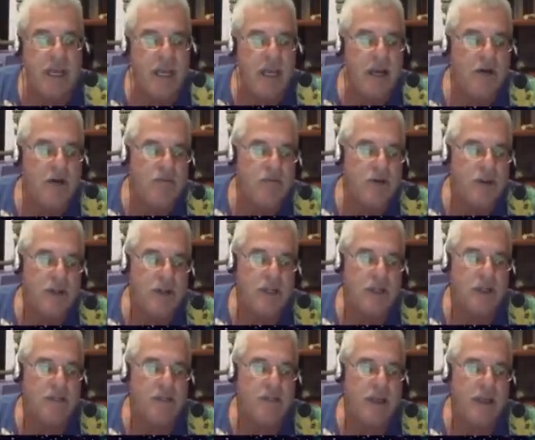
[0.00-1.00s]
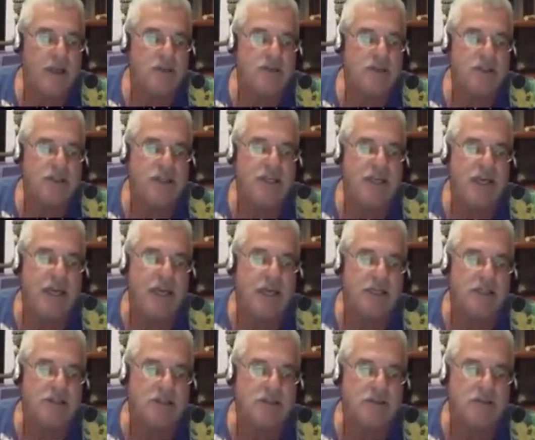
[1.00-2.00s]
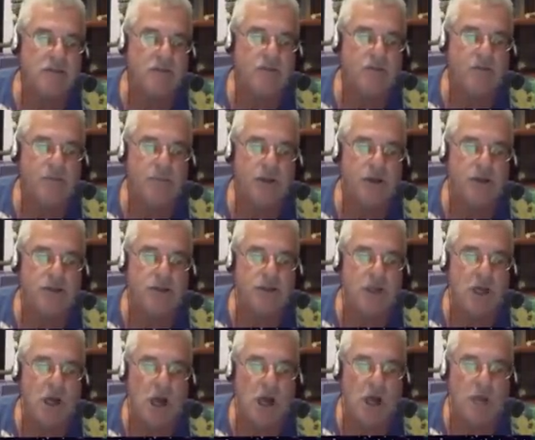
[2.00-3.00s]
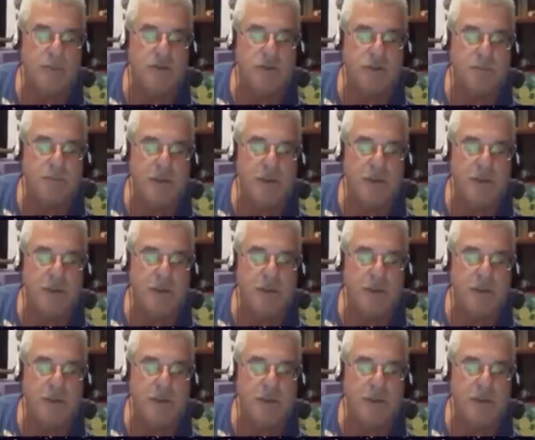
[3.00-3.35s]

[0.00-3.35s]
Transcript: everything thanks to Gates from their jobs,